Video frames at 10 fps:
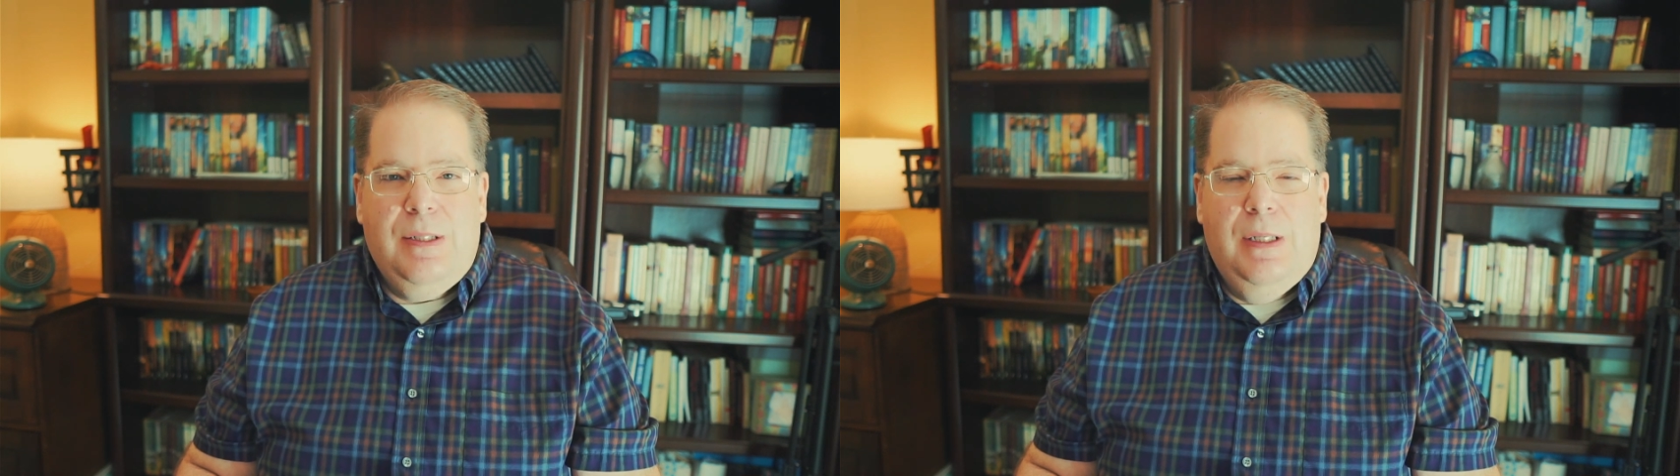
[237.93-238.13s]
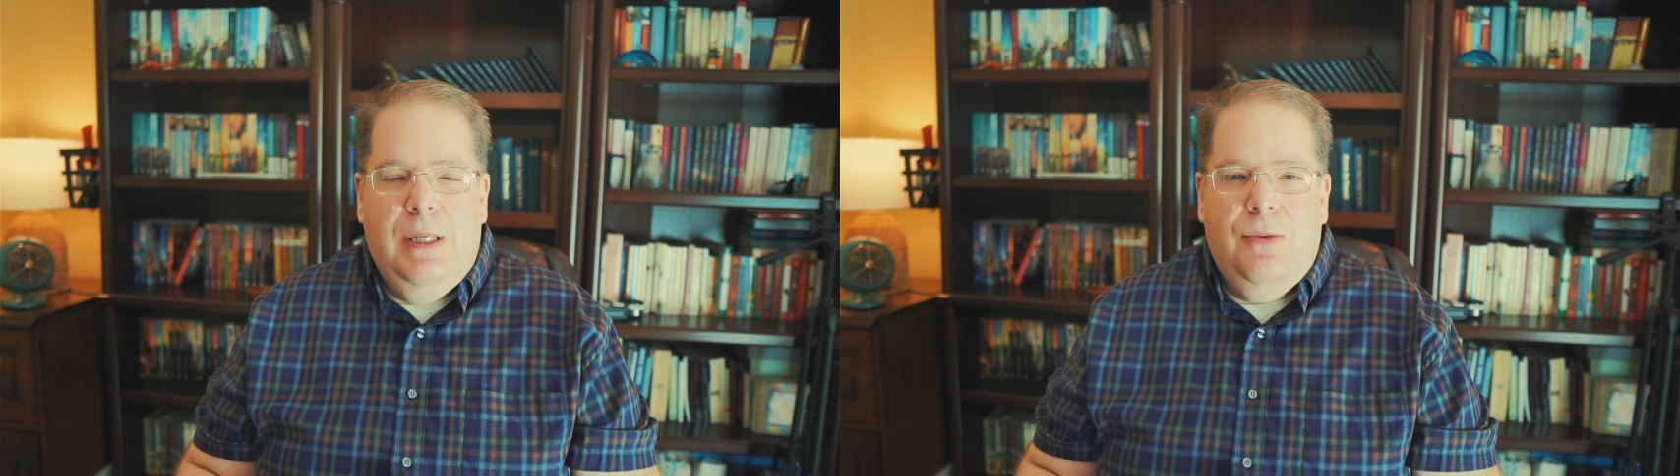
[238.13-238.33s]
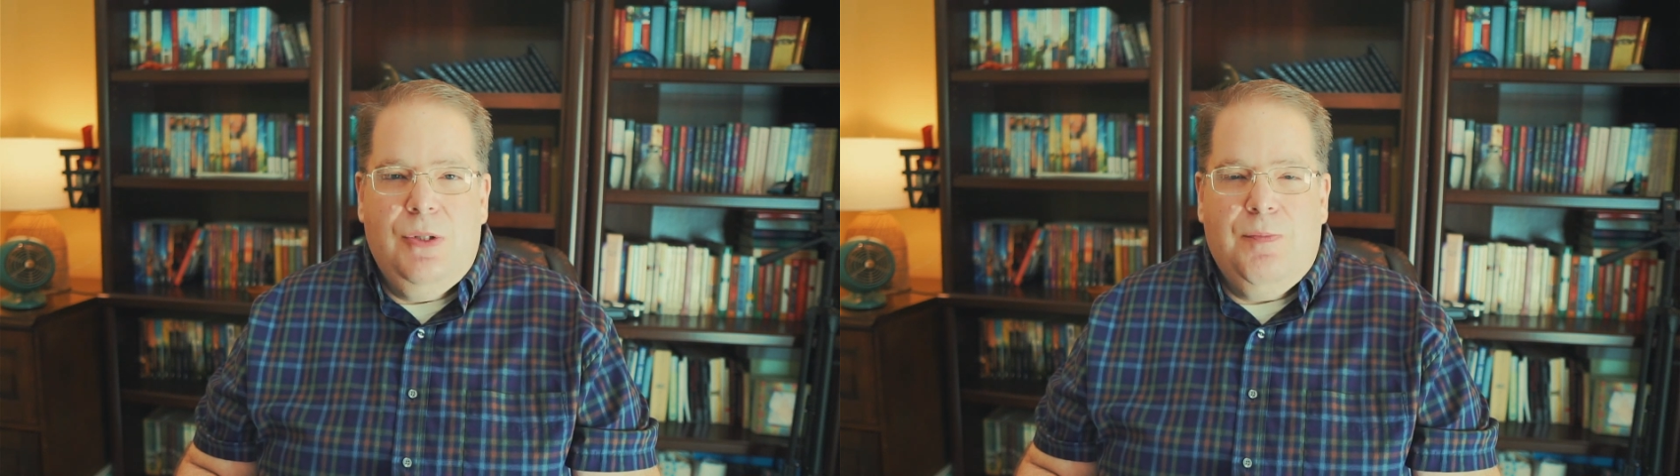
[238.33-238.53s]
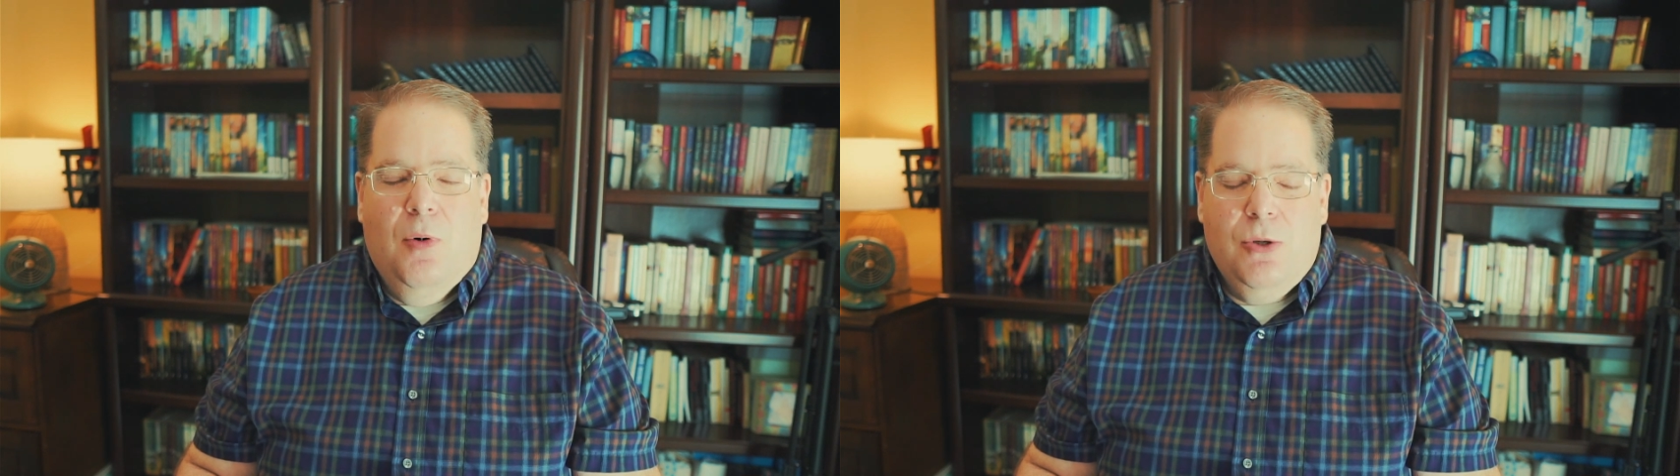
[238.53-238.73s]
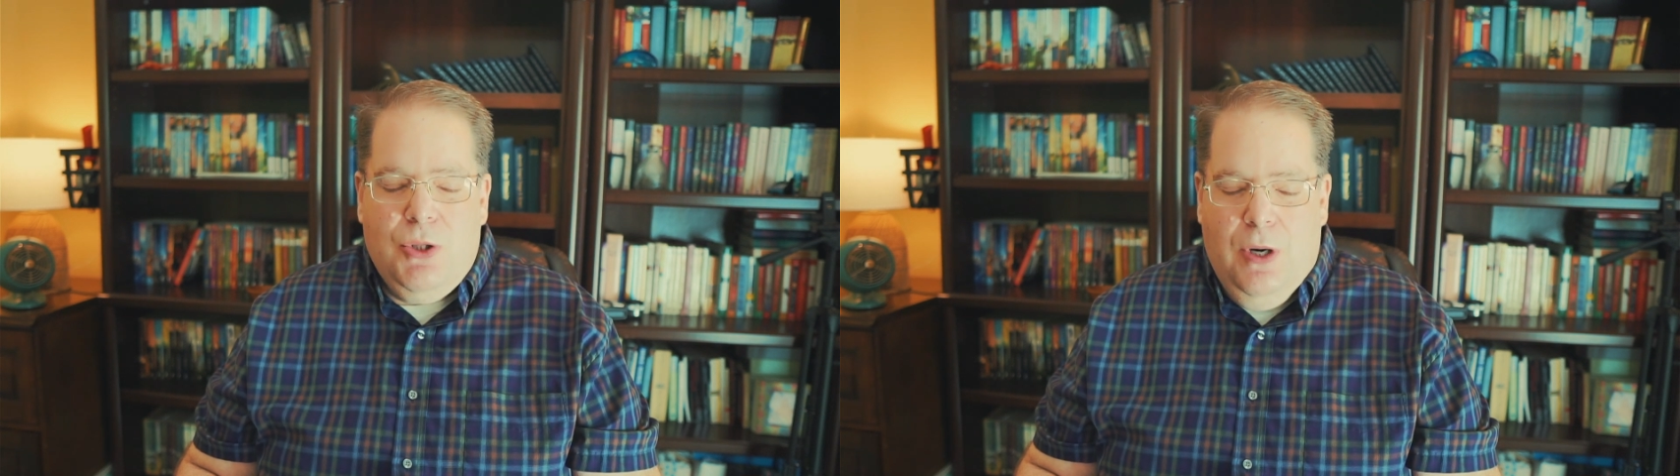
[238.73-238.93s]
and he was
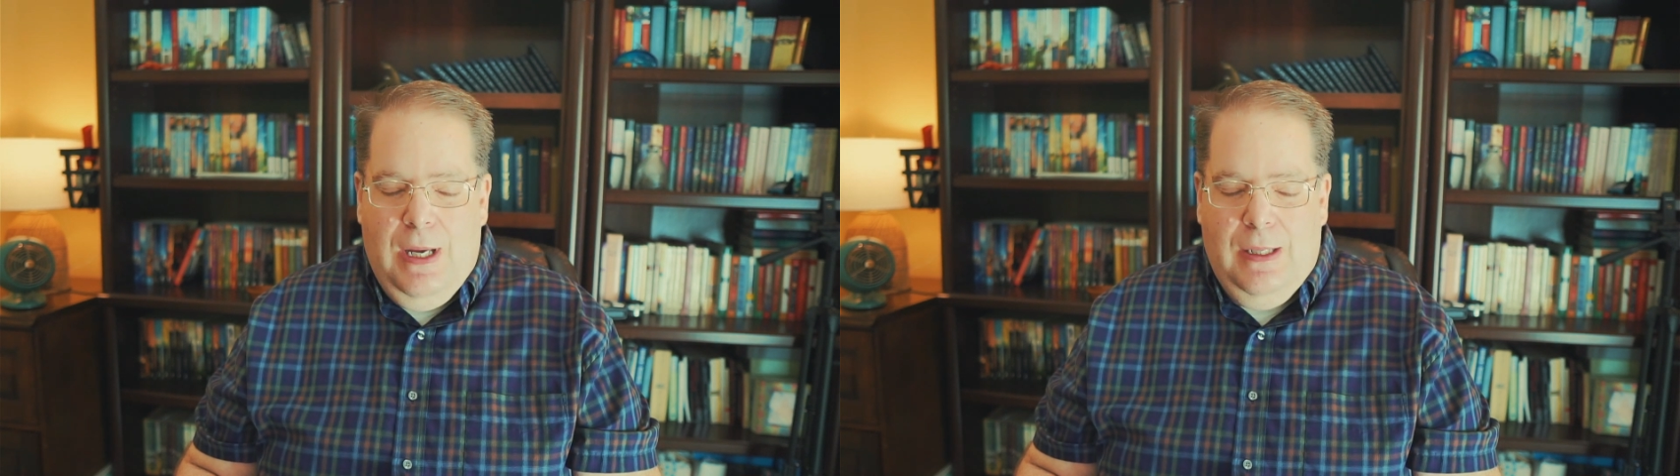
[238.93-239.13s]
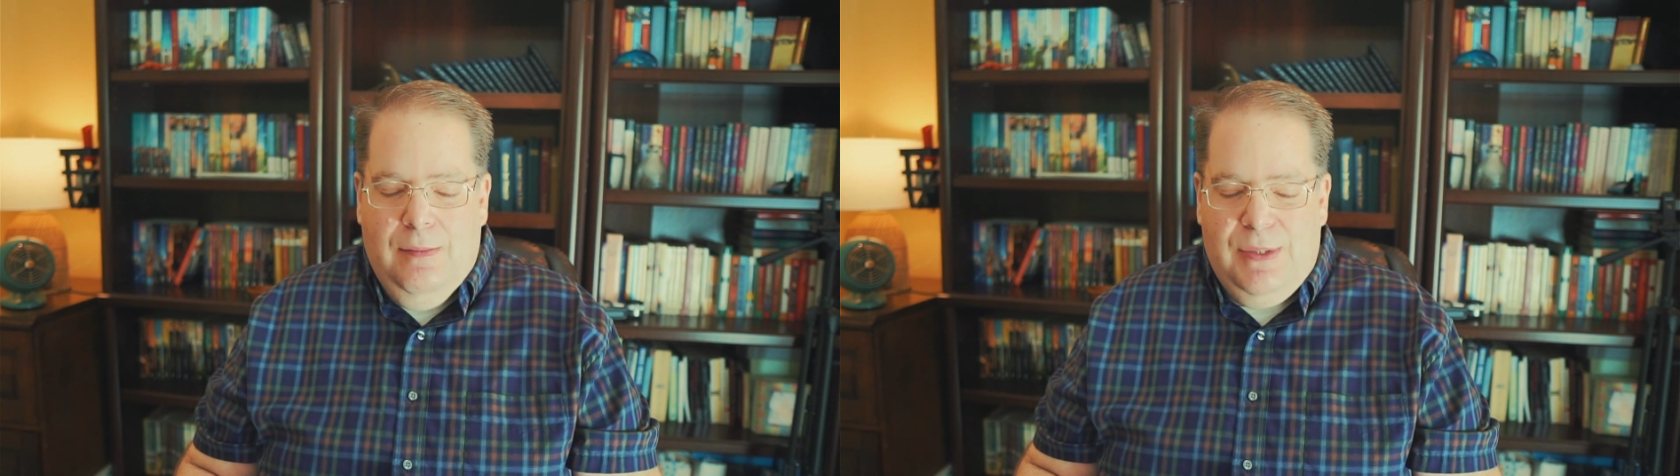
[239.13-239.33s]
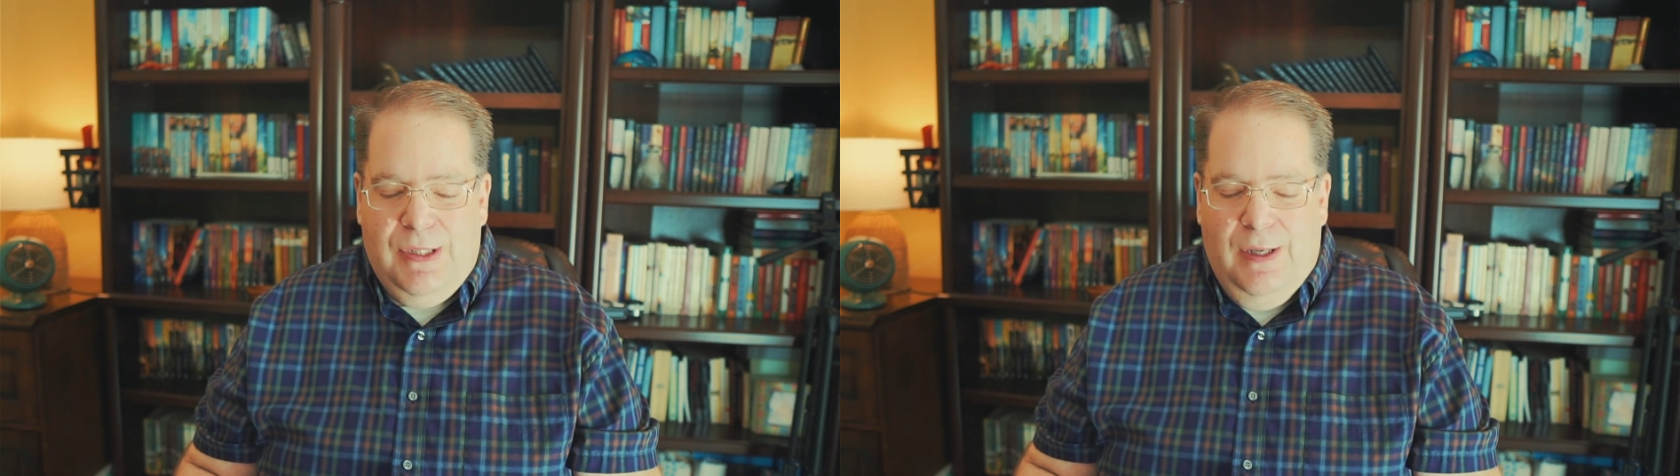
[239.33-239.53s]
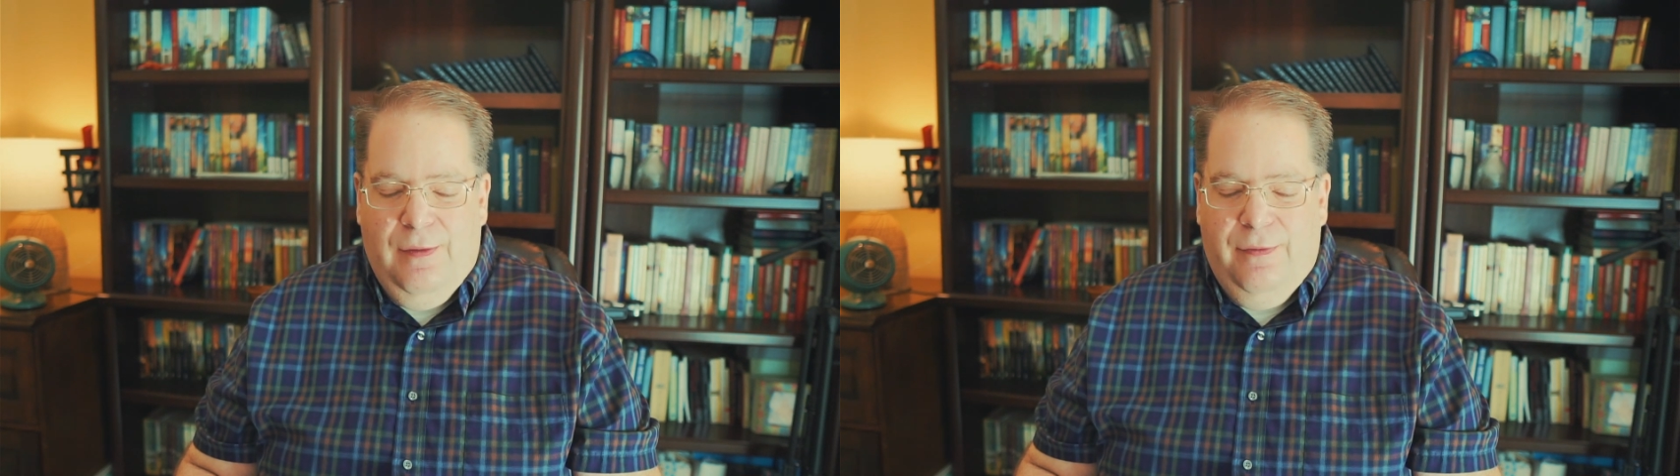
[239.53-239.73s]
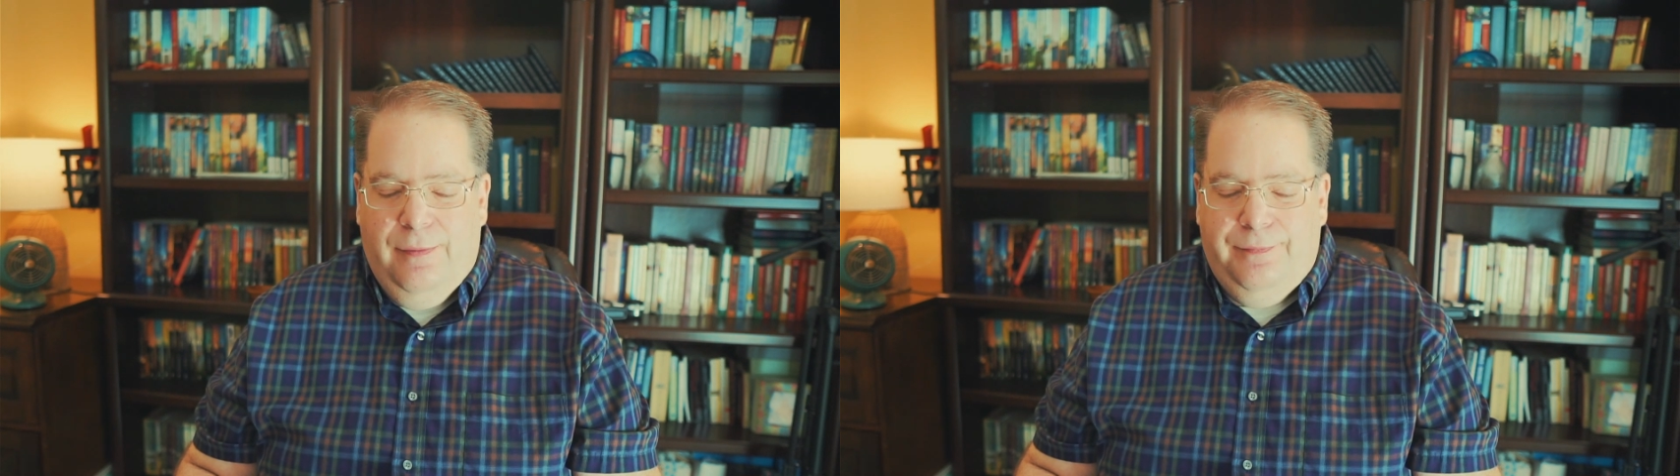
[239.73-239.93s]
portraying
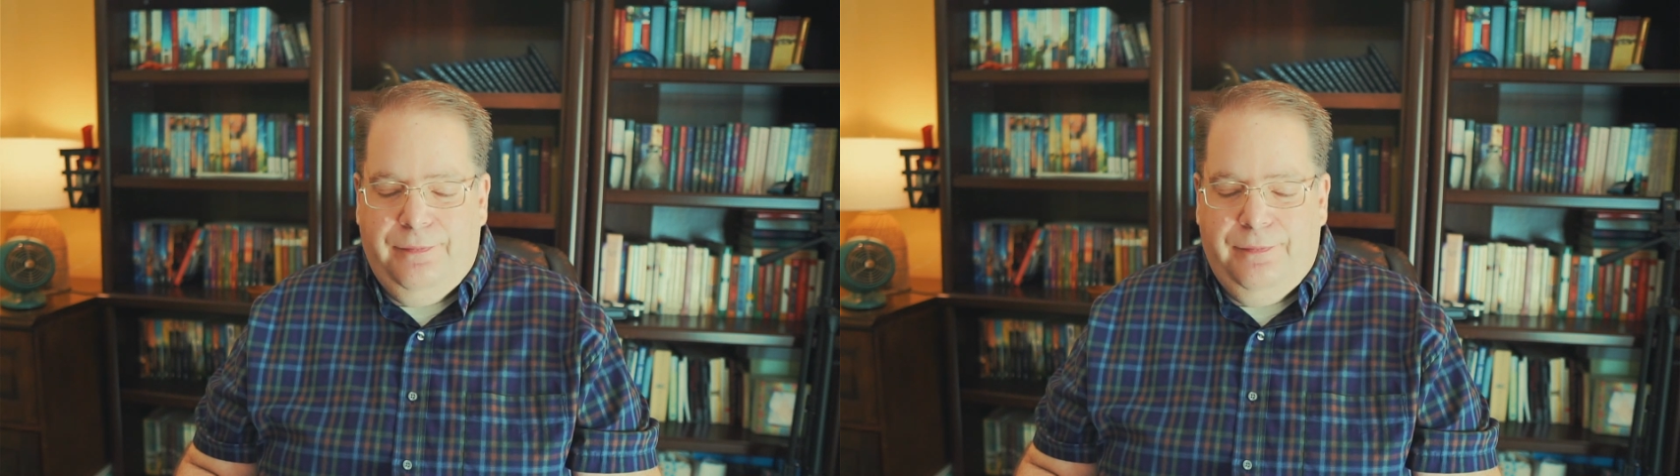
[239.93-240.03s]
himself